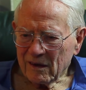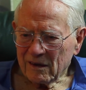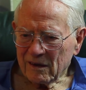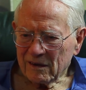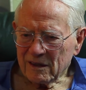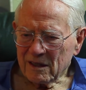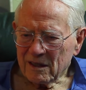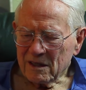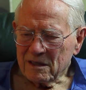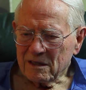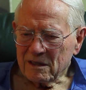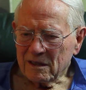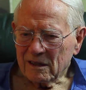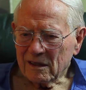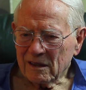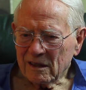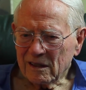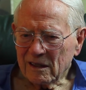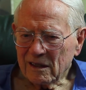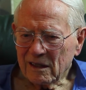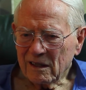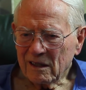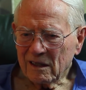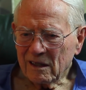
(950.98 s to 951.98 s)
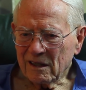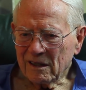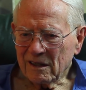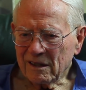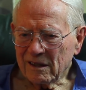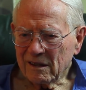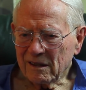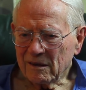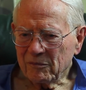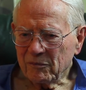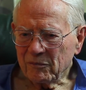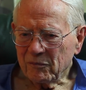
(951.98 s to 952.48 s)
just a little on
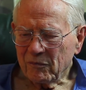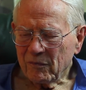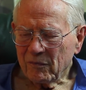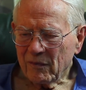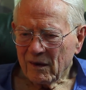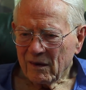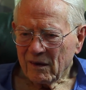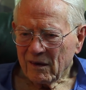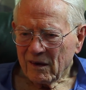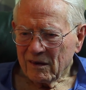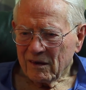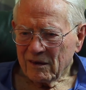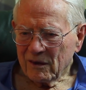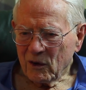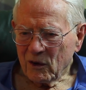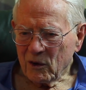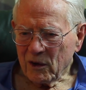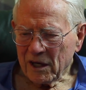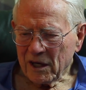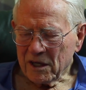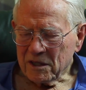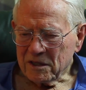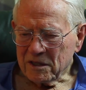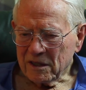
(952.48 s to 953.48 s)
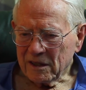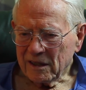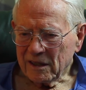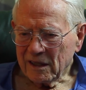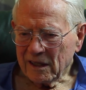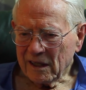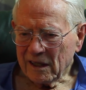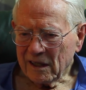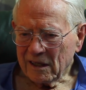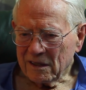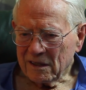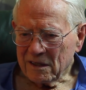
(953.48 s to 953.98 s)
the
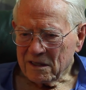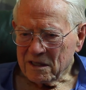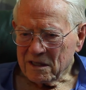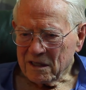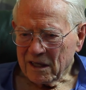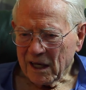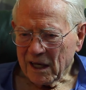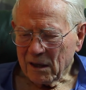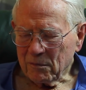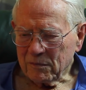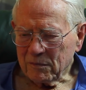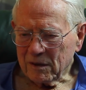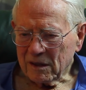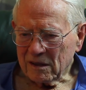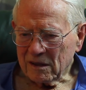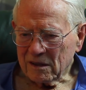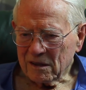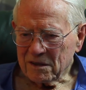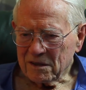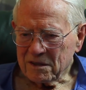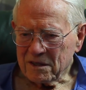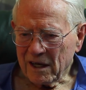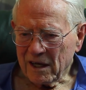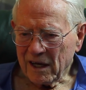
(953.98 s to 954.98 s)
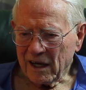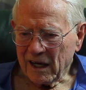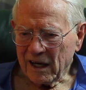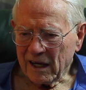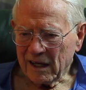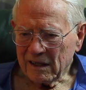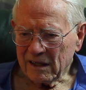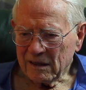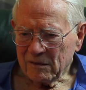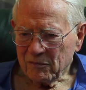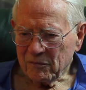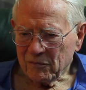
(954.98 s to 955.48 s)
questioning and skeptical
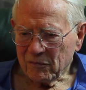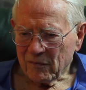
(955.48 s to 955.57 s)
side